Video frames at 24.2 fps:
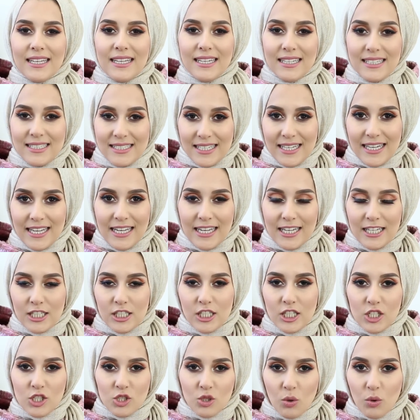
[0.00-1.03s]
eating
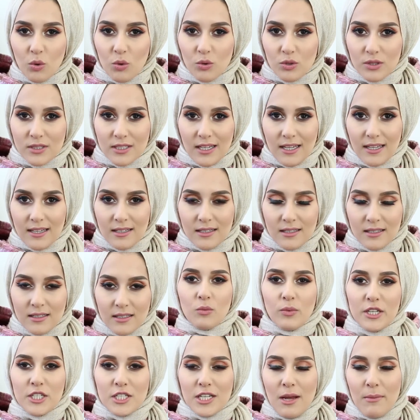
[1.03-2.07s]
disorder,
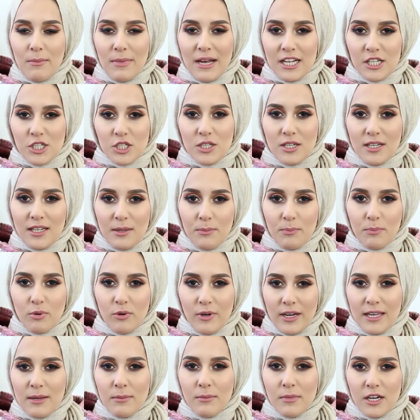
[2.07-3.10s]
which I'm actually
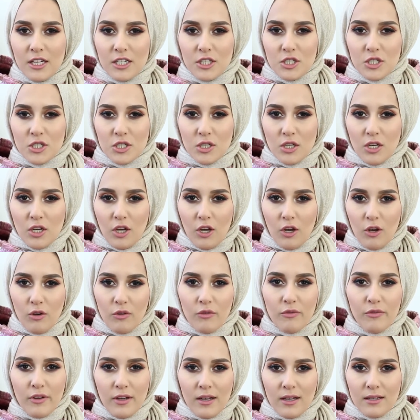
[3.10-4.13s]
pretty much
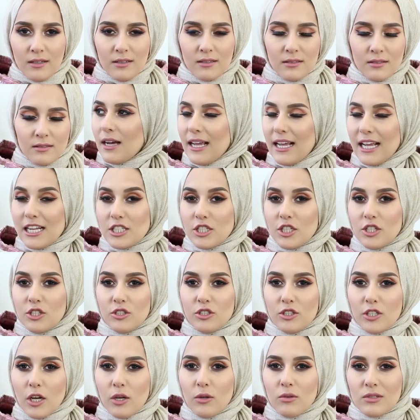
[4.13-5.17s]
over. I actually
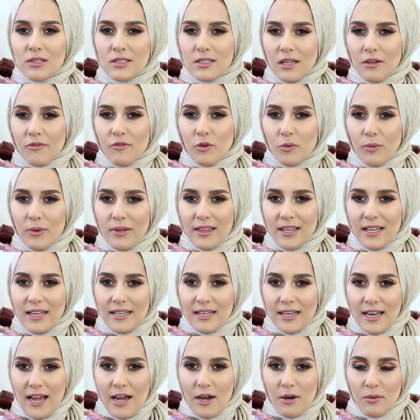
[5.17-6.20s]
don't suffer with it
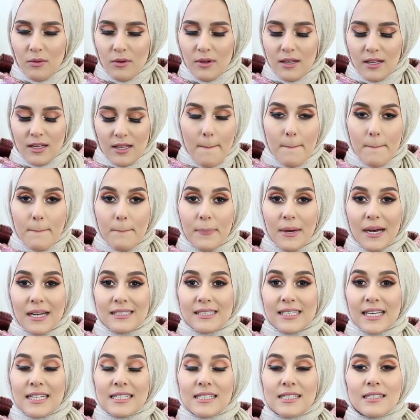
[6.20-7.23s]
now,
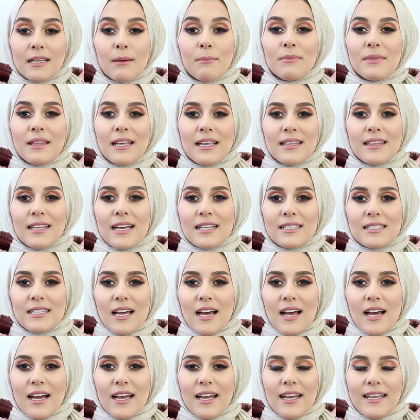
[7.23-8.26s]
but it's something that
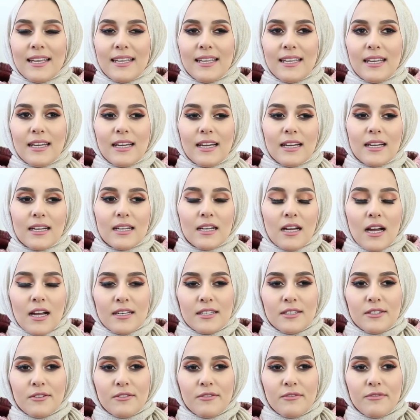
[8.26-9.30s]
I
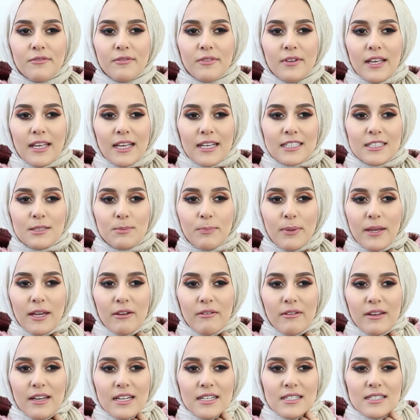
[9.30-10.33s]
kind of
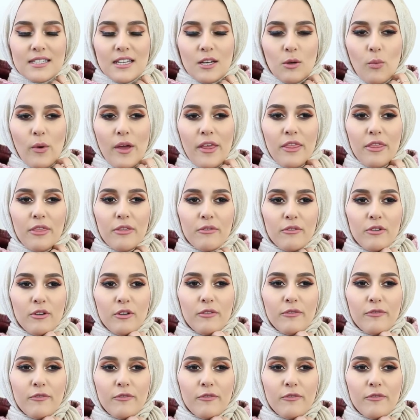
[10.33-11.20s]
experienced and went through